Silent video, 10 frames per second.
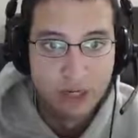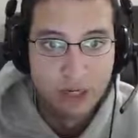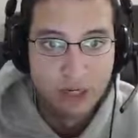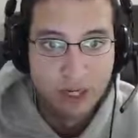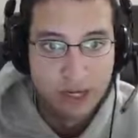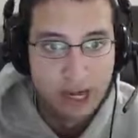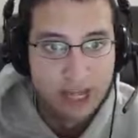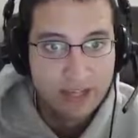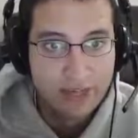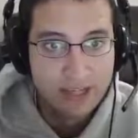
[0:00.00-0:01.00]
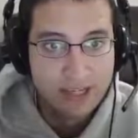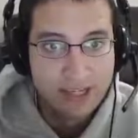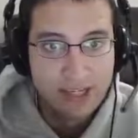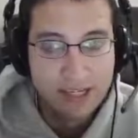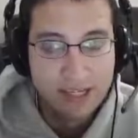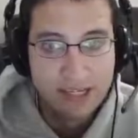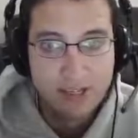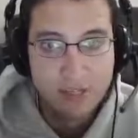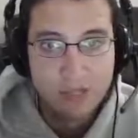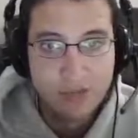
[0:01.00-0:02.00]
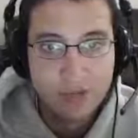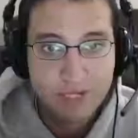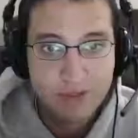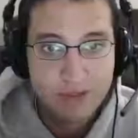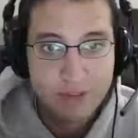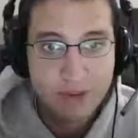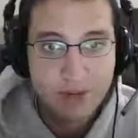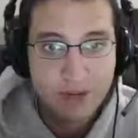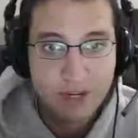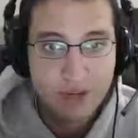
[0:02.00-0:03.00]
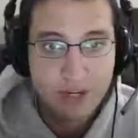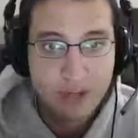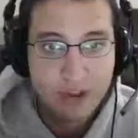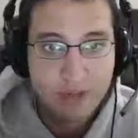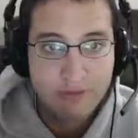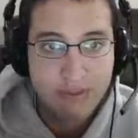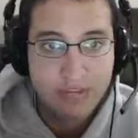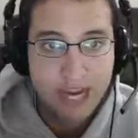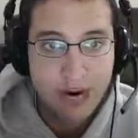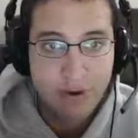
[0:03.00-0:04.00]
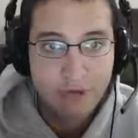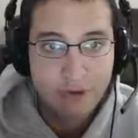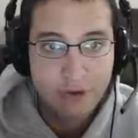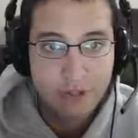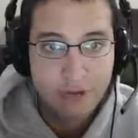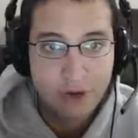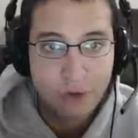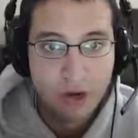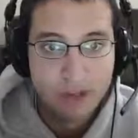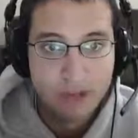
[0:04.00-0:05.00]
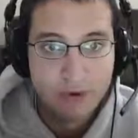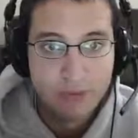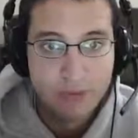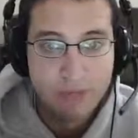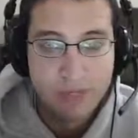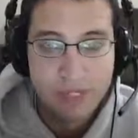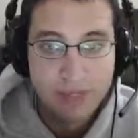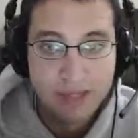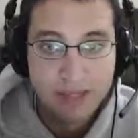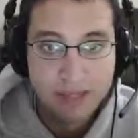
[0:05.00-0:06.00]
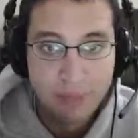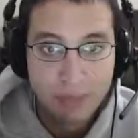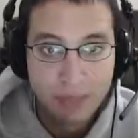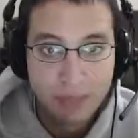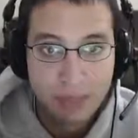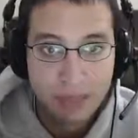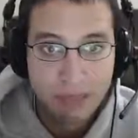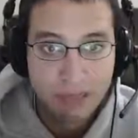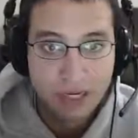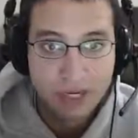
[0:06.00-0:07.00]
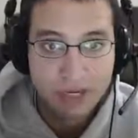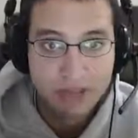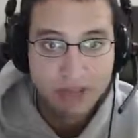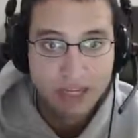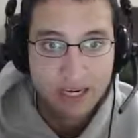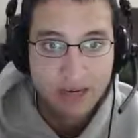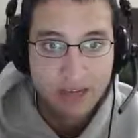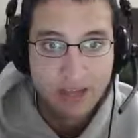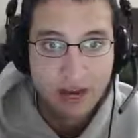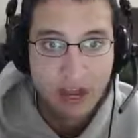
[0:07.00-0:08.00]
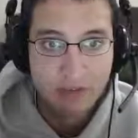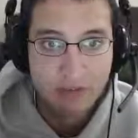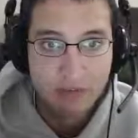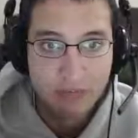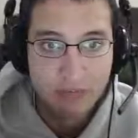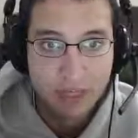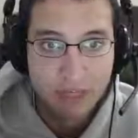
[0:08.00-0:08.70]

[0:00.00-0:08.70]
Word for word: uh, as you can see, he does give himself a defense buff. I could go after that tower first if I wanted to and maybe speed this up a little bit because then he would get that off of him. But